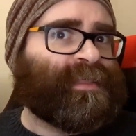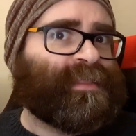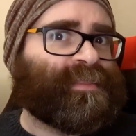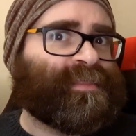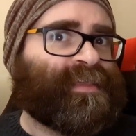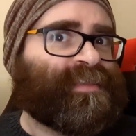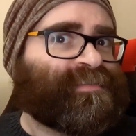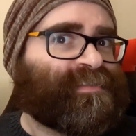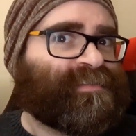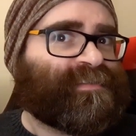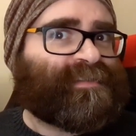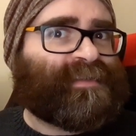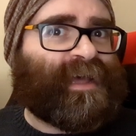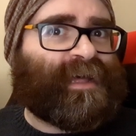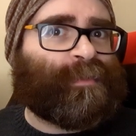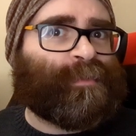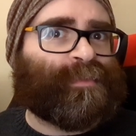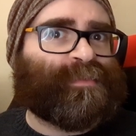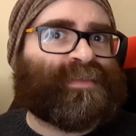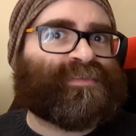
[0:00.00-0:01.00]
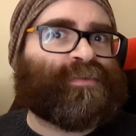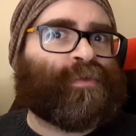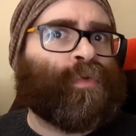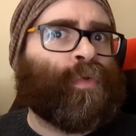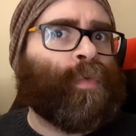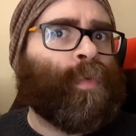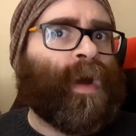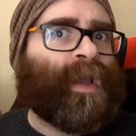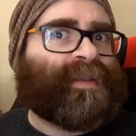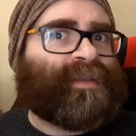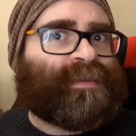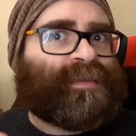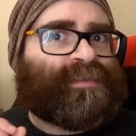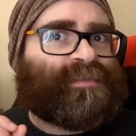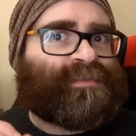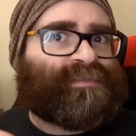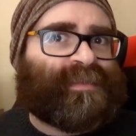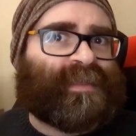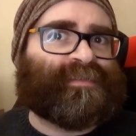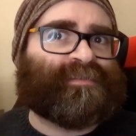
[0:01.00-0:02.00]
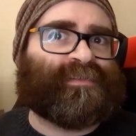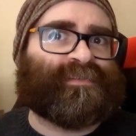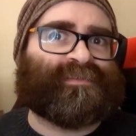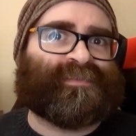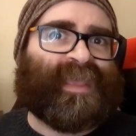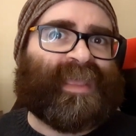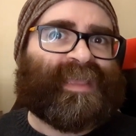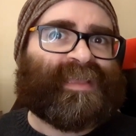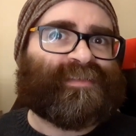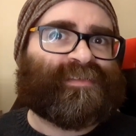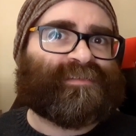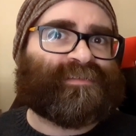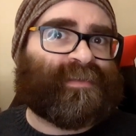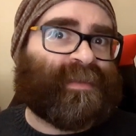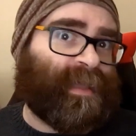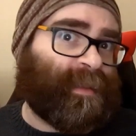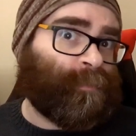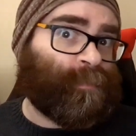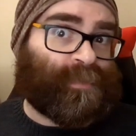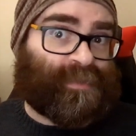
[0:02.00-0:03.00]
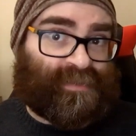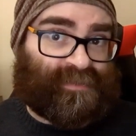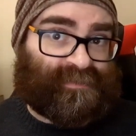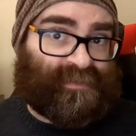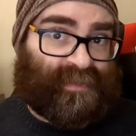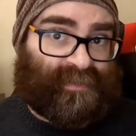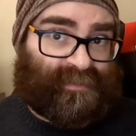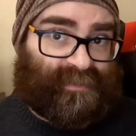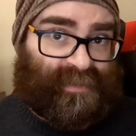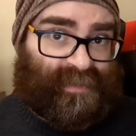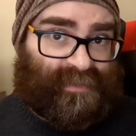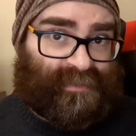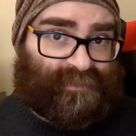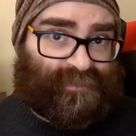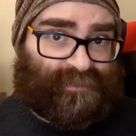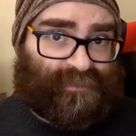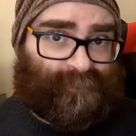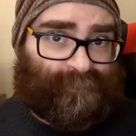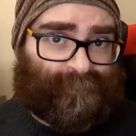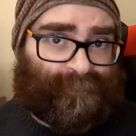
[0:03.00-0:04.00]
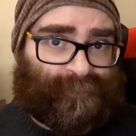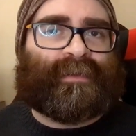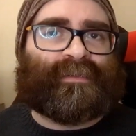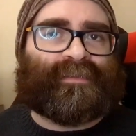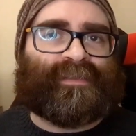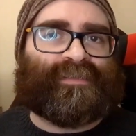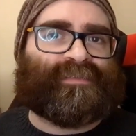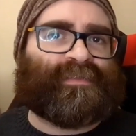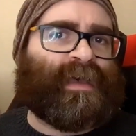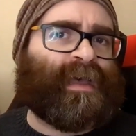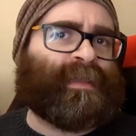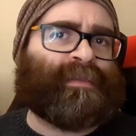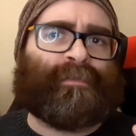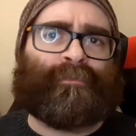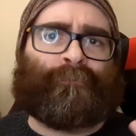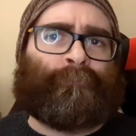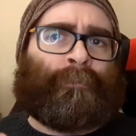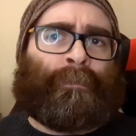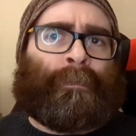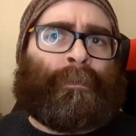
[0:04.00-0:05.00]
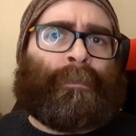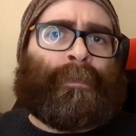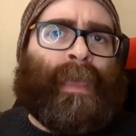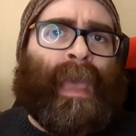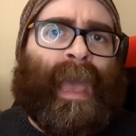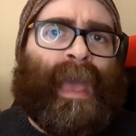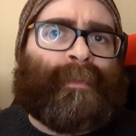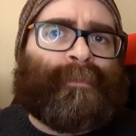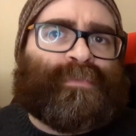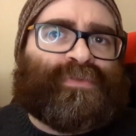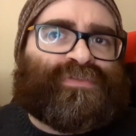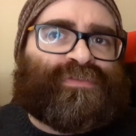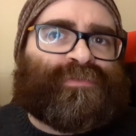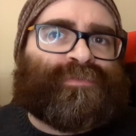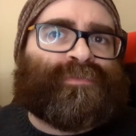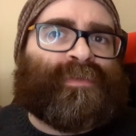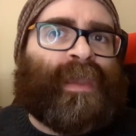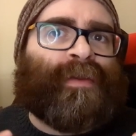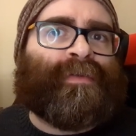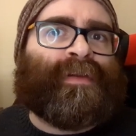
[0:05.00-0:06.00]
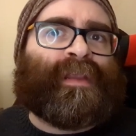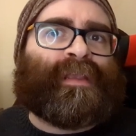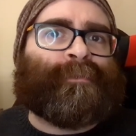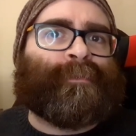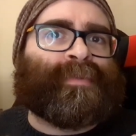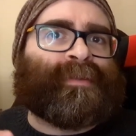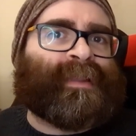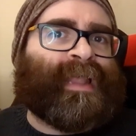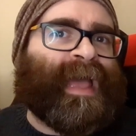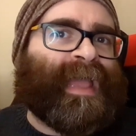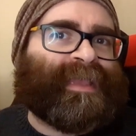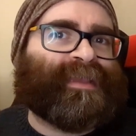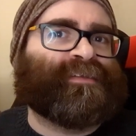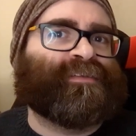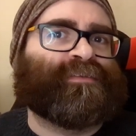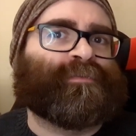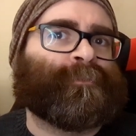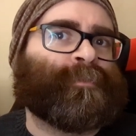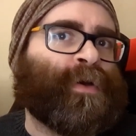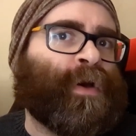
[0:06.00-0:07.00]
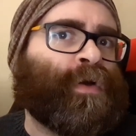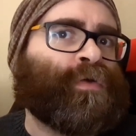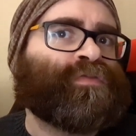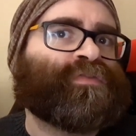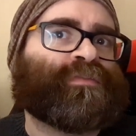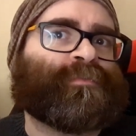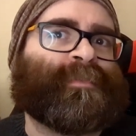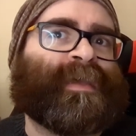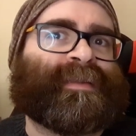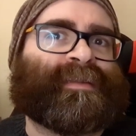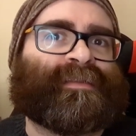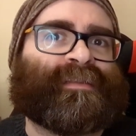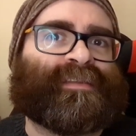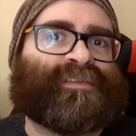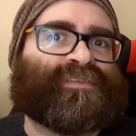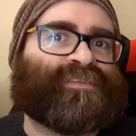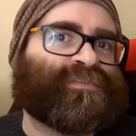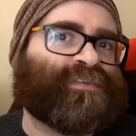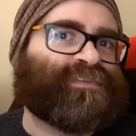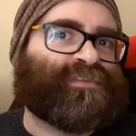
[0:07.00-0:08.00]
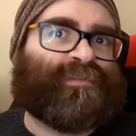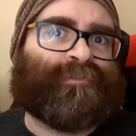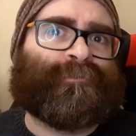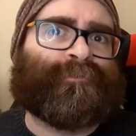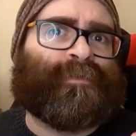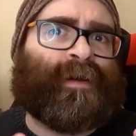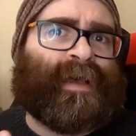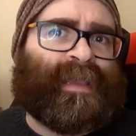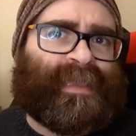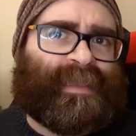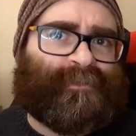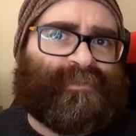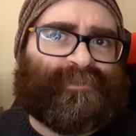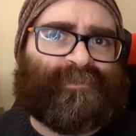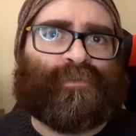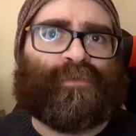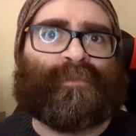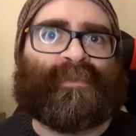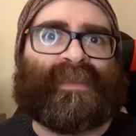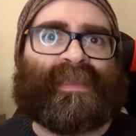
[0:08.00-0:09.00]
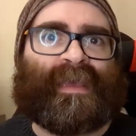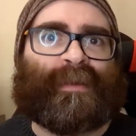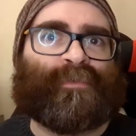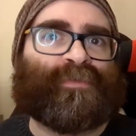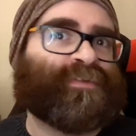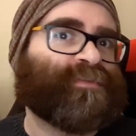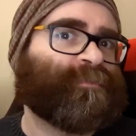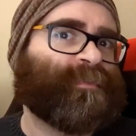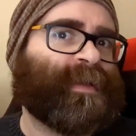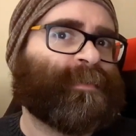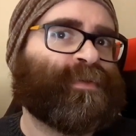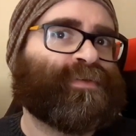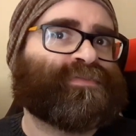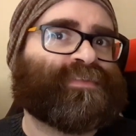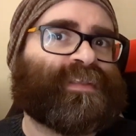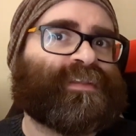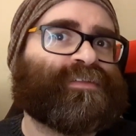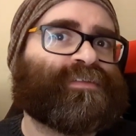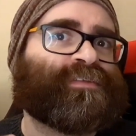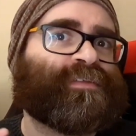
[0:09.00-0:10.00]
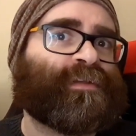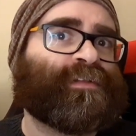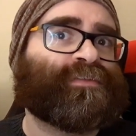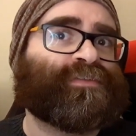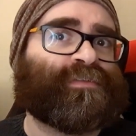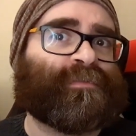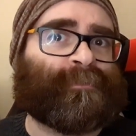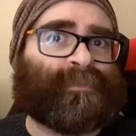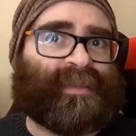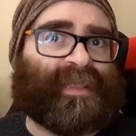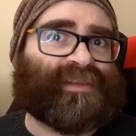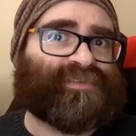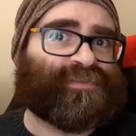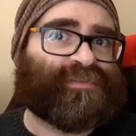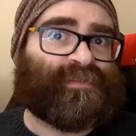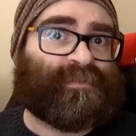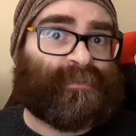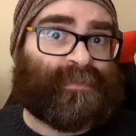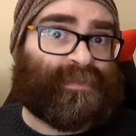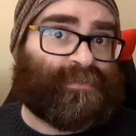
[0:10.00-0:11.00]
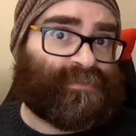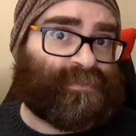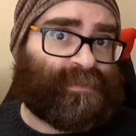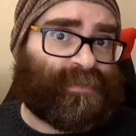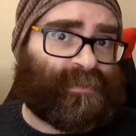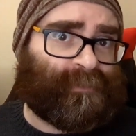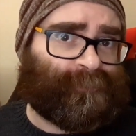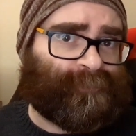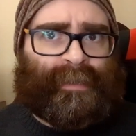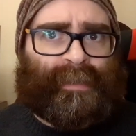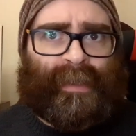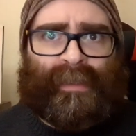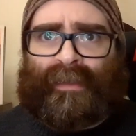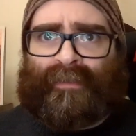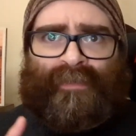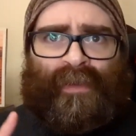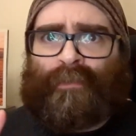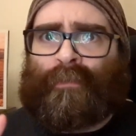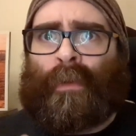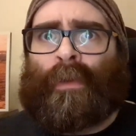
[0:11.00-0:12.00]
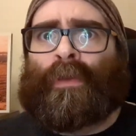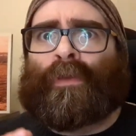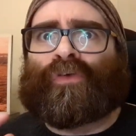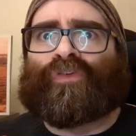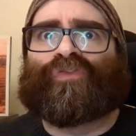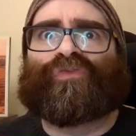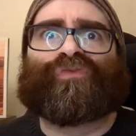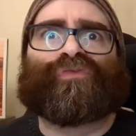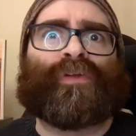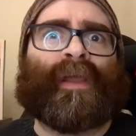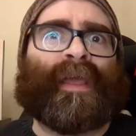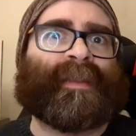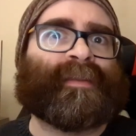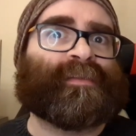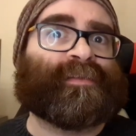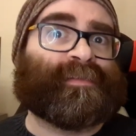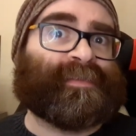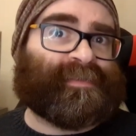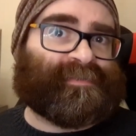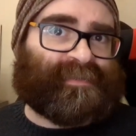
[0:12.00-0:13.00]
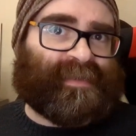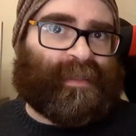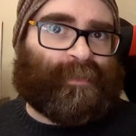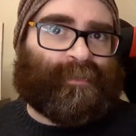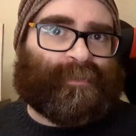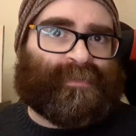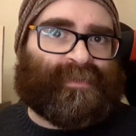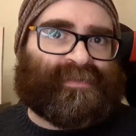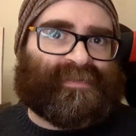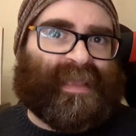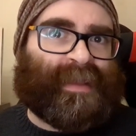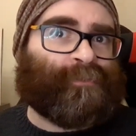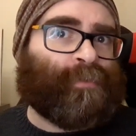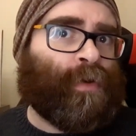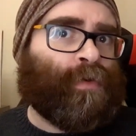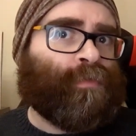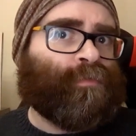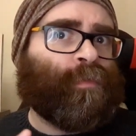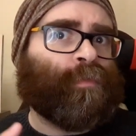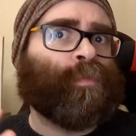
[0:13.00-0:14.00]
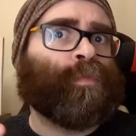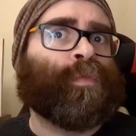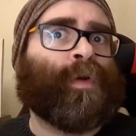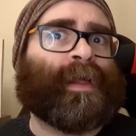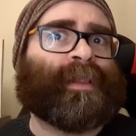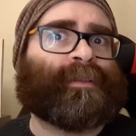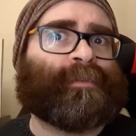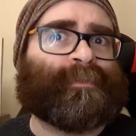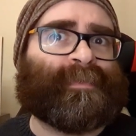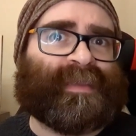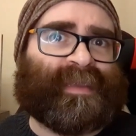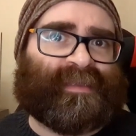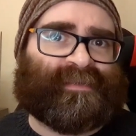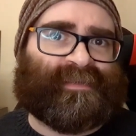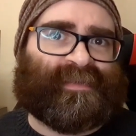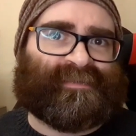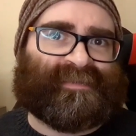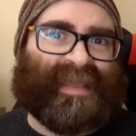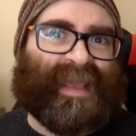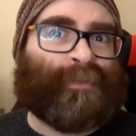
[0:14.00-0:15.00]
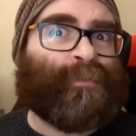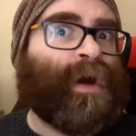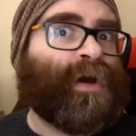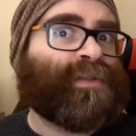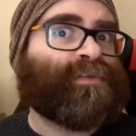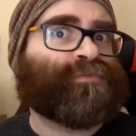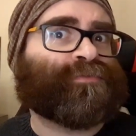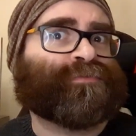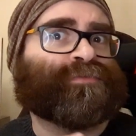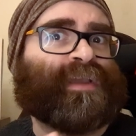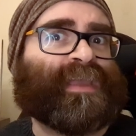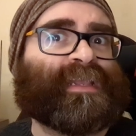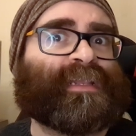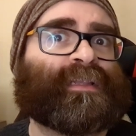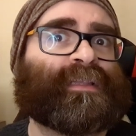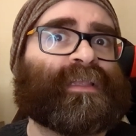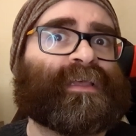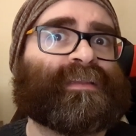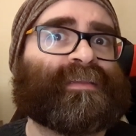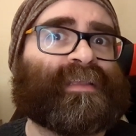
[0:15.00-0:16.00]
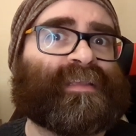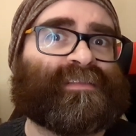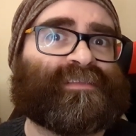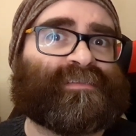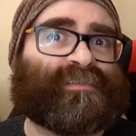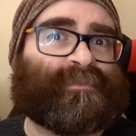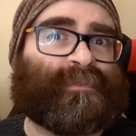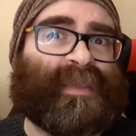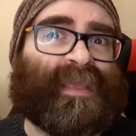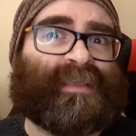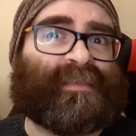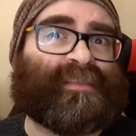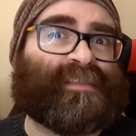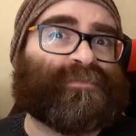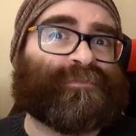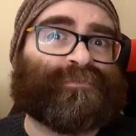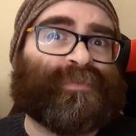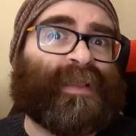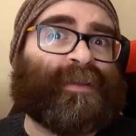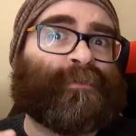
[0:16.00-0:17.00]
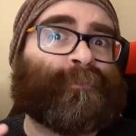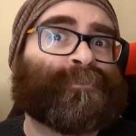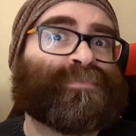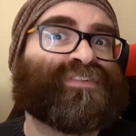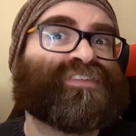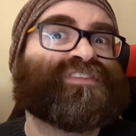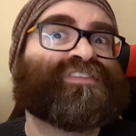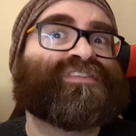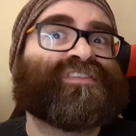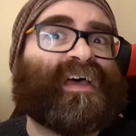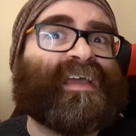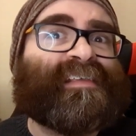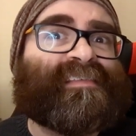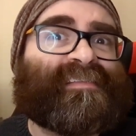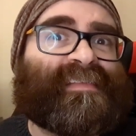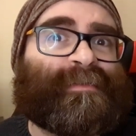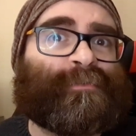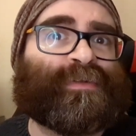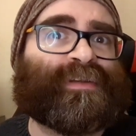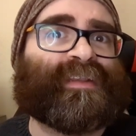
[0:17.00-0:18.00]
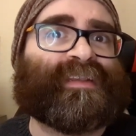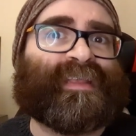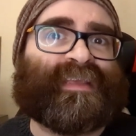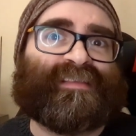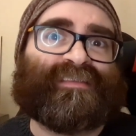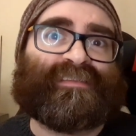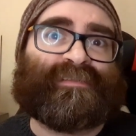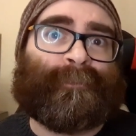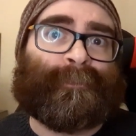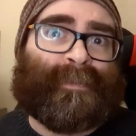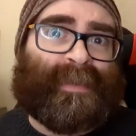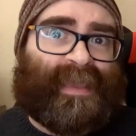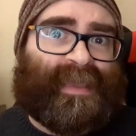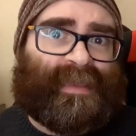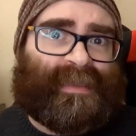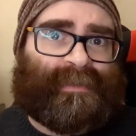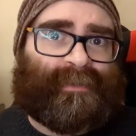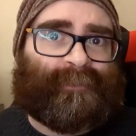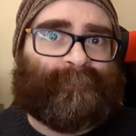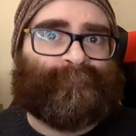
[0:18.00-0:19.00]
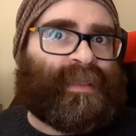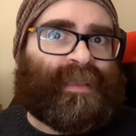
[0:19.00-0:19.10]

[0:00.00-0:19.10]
This is an album that's quite content to take its time with its ideas. This kind of atmospheric, blackened post-metal is such a vibe for me and one of my most indulgent pleasures in music. I love how grand this album is, how overwhelming it is, and how unafraid Lunn is to make this record precisely what it needs to be.